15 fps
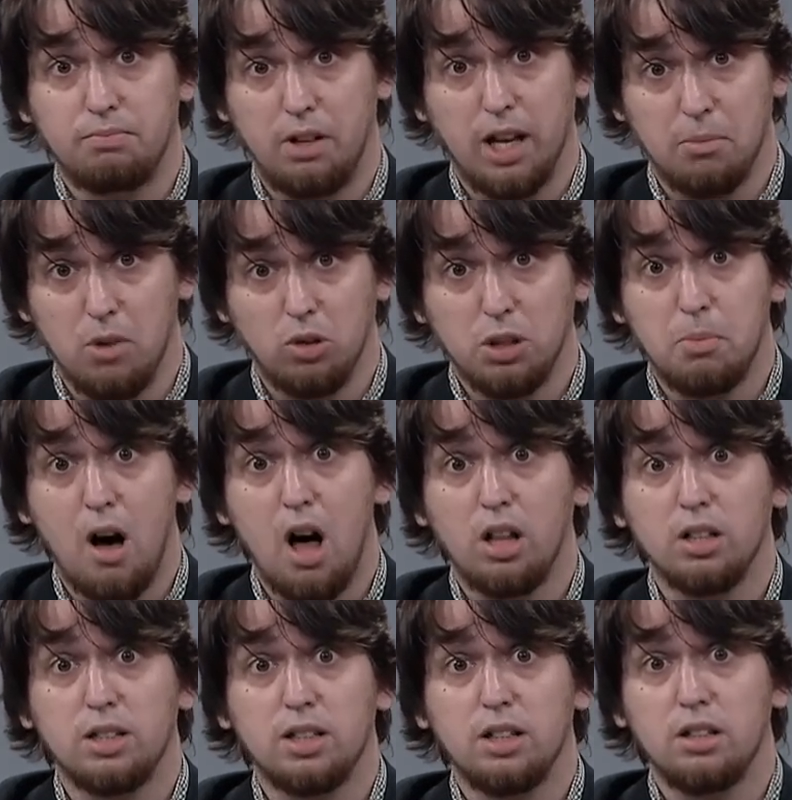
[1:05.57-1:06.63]
like most
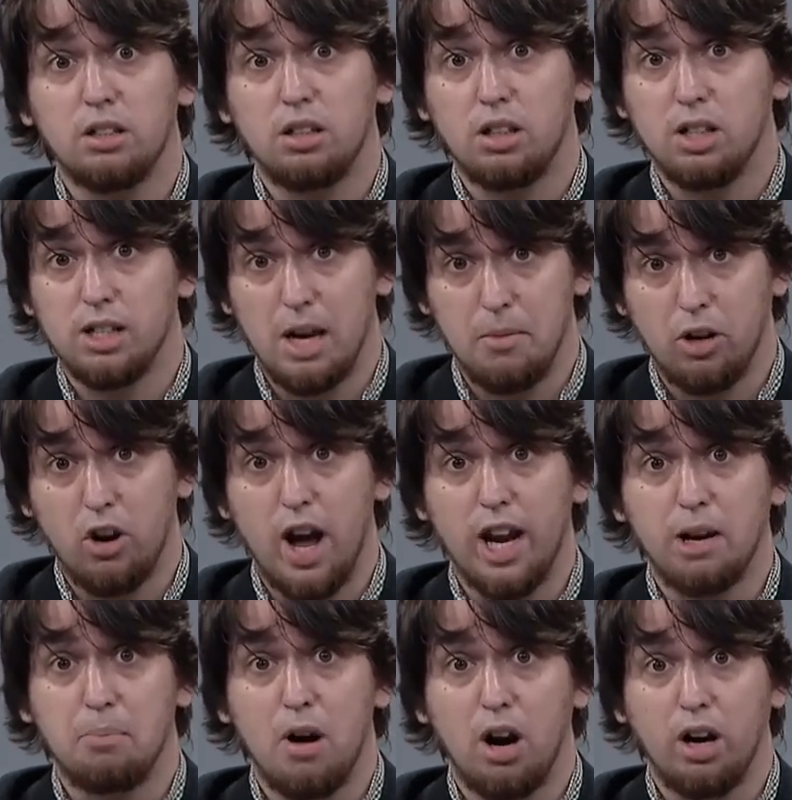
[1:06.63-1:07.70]
policies, the
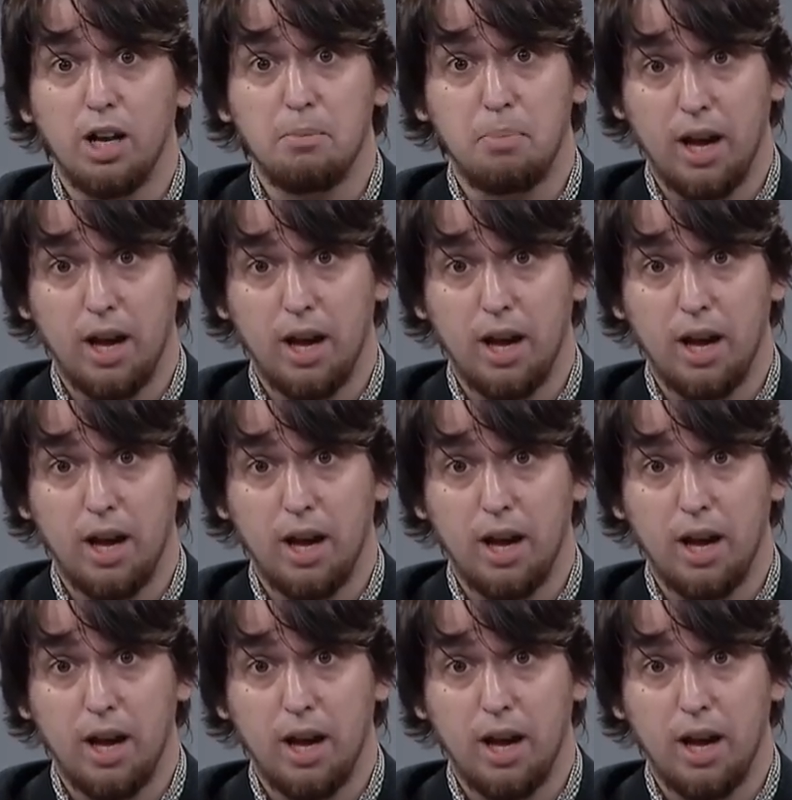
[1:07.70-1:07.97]
Democratic Party